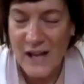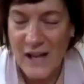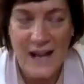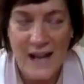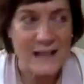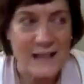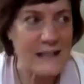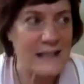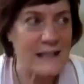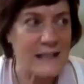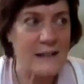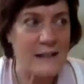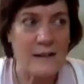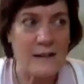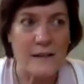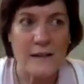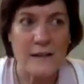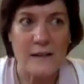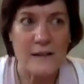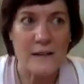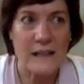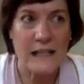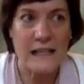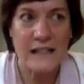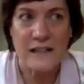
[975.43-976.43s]
I didn't
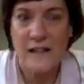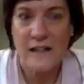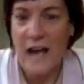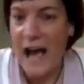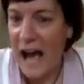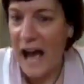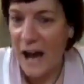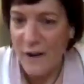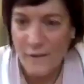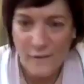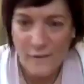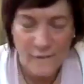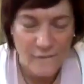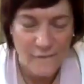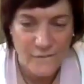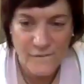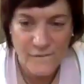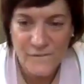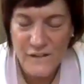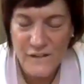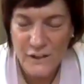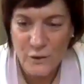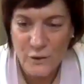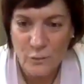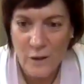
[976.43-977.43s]
need to how to
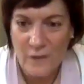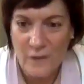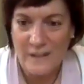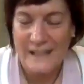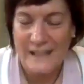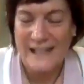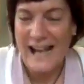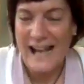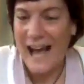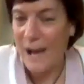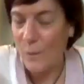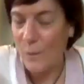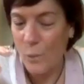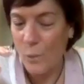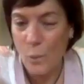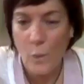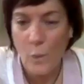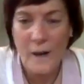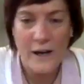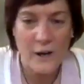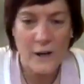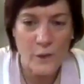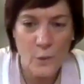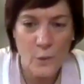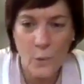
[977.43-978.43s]
figure out like,
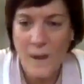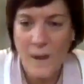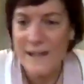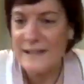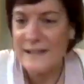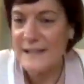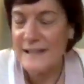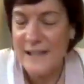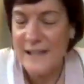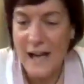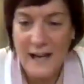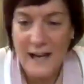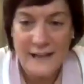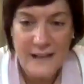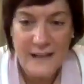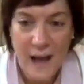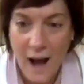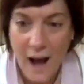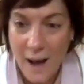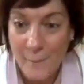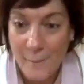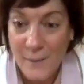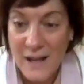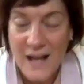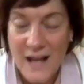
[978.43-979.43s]
where do I sign
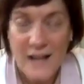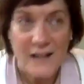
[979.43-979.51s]
up?